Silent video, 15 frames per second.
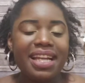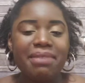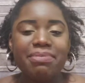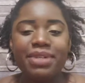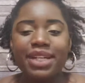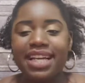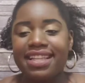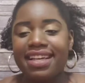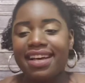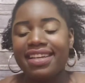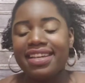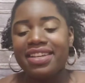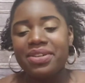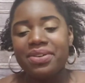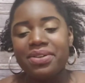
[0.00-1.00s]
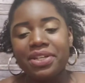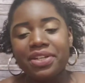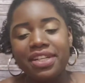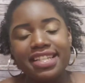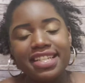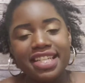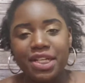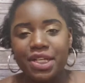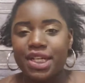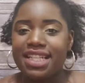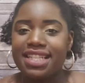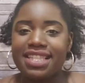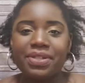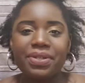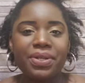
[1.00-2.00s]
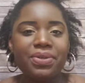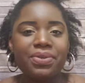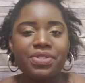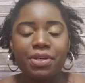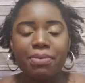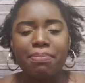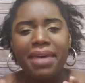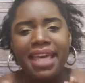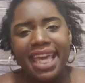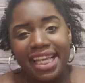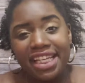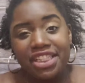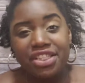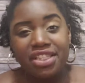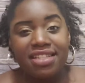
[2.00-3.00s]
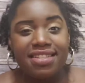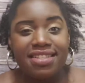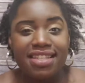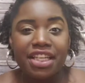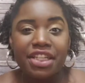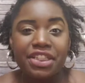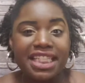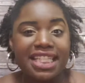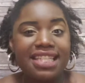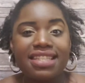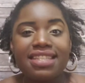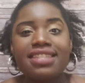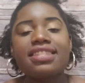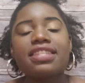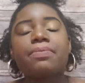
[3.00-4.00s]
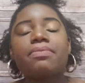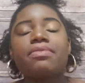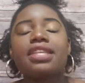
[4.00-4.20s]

I pray that, you know, your endurance grows, your patience increases.